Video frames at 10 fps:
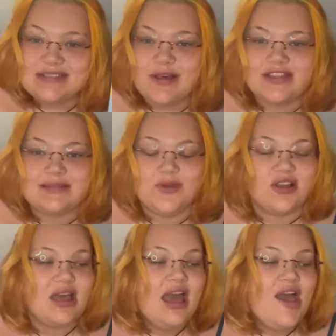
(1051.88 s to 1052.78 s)
about this
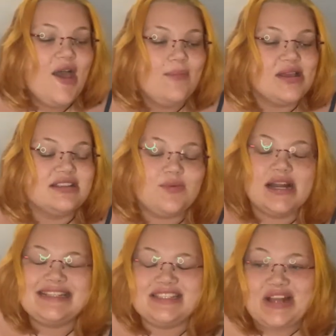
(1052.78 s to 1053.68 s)
book, because when
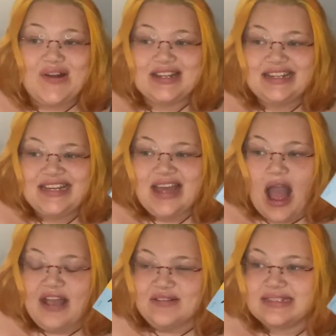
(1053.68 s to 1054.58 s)
I started it,
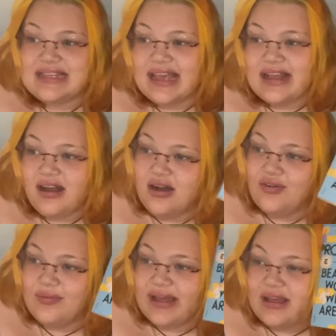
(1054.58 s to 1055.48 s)
I was like, oh
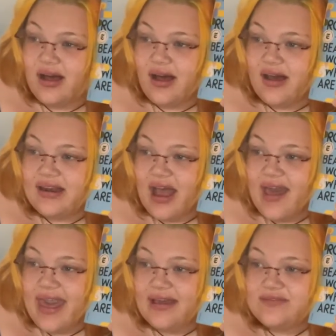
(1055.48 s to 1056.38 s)
my god,
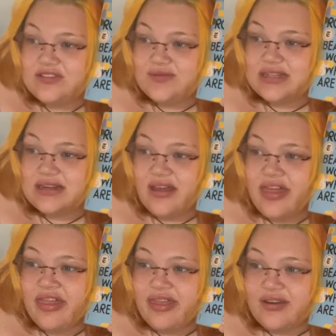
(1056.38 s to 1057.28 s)
I have to read a
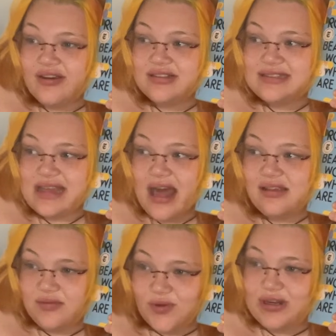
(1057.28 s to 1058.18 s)
third
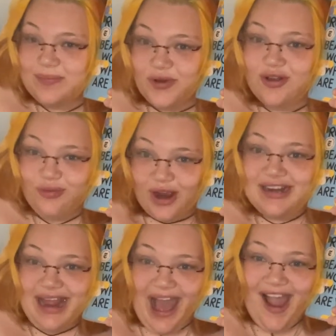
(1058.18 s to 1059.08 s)
Sally Rooney book
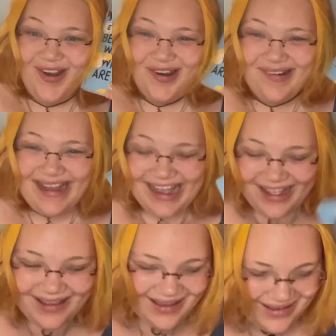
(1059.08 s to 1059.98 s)
right now.
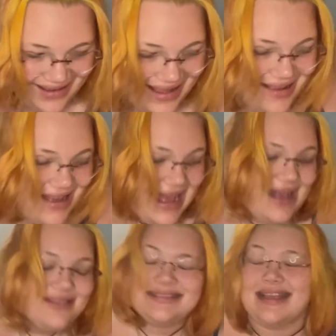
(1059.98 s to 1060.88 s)
I
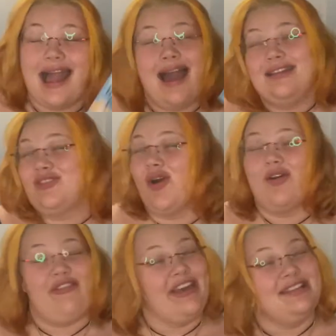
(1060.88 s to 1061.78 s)
was like, I don't know
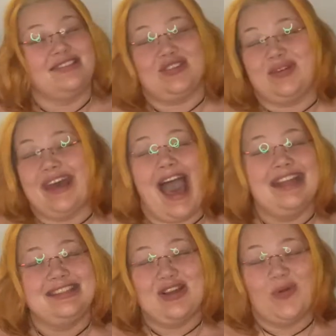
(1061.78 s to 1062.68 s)
if I can do it. I
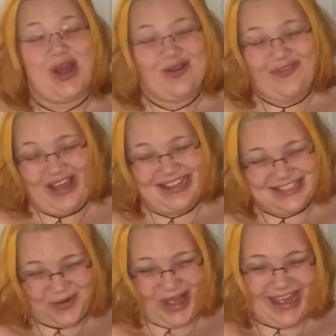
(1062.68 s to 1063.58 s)
don't know if I can
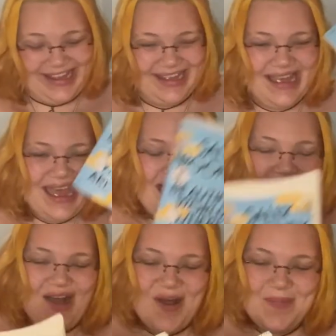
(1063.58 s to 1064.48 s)
do it.
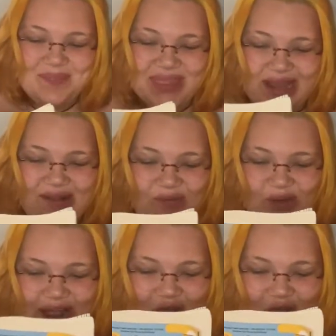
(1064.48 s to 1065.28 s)
When I